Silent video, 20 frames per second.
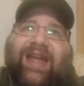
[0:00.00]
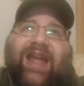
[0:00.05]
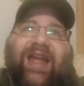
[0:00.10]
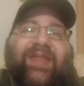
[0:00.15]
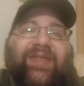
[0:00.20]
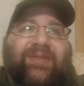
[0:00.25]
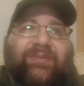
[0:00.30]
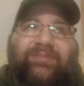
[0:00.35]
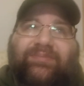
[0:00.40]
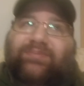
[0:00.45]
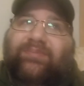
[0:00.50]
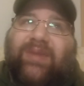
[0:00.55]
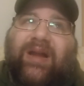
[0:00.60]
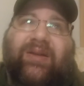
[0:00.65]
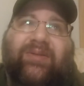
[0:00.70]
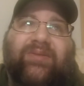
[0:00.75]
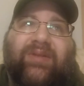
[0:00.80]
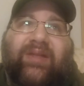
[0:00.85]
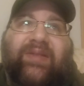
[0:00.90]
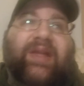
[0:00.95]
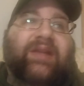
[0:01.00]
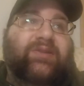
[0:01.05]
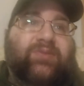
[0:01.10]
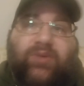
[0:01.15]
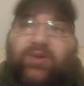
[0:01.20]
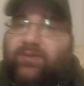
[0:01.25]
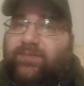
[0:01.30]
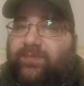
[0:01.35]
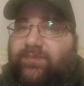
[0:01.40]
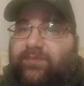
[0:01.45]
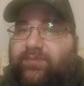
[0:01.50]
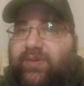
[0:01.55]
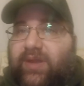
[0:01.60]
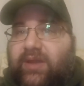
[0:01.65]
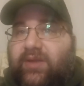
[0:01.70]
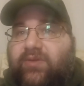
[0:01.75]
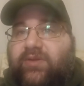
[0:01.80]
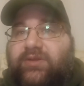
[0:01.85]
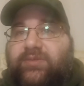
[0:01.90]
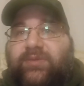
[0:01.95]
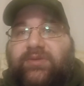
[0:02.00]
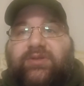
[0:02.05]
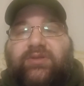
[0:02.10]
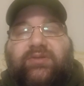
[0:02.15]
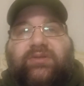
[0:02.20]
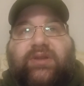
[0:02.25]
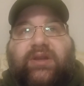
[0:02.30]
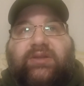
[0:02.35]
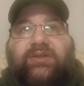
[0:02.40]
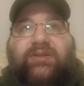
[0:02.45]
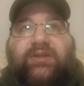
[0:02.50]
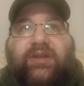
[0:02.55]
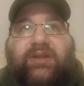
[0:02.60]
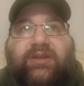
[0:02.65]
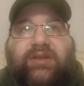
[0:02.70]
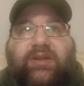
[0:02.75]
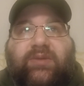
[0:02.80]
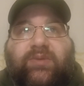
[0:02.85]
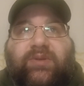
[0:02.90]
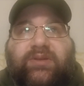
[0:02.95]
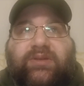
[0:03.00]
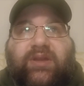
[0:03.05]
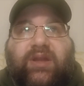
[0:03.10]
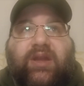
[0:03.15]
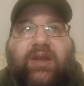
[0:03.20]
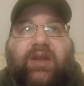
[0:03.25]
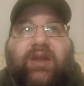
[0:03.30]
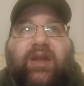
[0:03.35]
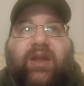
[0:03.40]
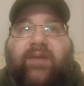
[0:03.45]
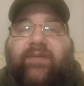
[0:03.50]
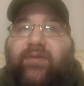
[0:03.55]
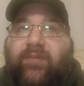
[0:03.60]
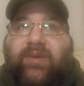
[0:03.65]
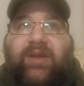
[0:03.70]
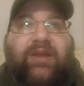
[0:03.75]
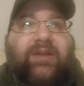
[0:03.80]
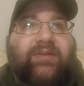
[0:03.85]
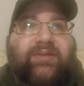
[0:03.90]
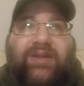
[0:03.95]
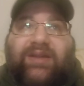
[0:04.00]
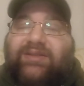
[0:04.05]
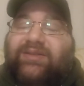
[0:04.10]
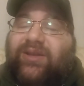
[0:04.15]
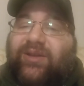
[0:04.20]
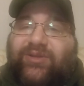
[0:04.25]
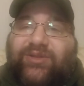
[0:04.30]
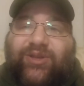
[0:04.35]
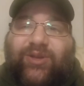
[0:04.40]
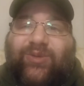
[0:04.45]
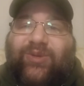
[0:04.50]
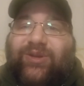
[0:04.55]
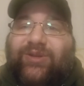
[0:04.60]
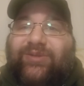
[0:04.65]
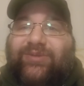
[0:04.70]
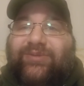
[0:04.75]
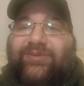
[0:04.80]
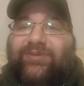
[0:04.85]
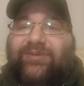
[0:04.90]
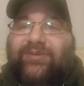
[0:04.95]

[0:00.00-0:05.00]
and my, and that's what Black Christmas two thousand nineteen was. And for me, that's also what